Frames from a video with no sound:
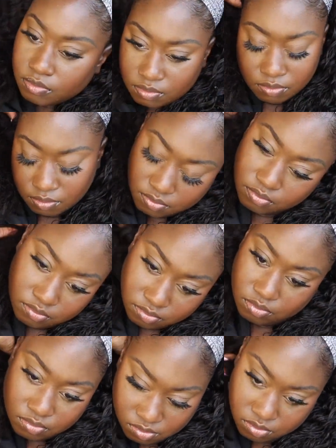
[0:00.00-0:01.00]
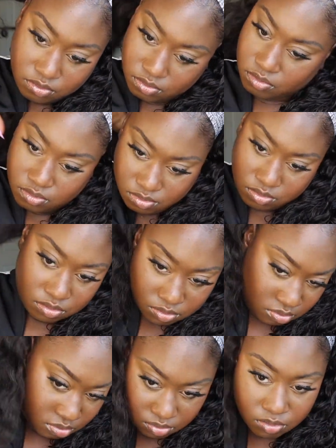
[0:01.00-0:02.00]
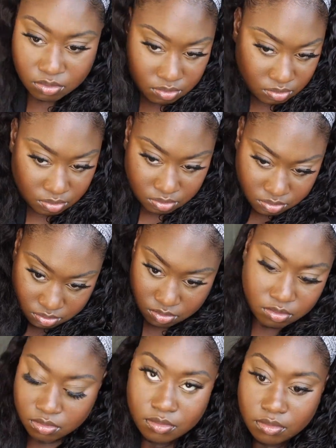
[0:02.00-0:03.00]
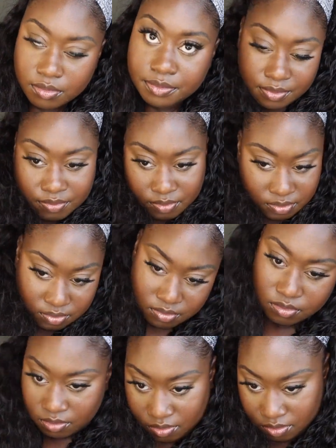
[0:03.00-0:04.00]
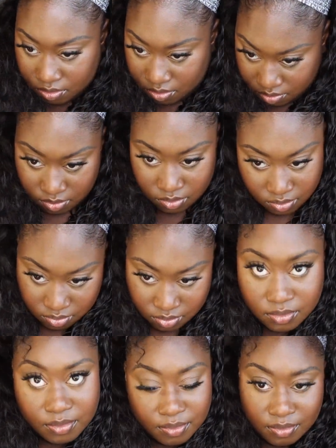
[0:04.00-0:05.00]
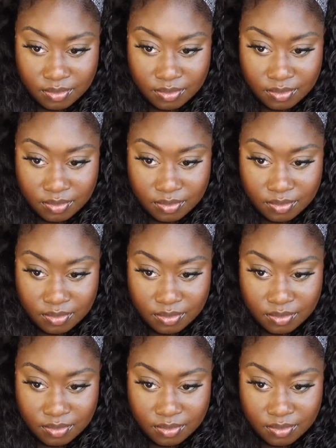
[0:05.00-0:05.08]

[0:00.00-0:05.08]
What I did in that first section is basically what I'm going to do all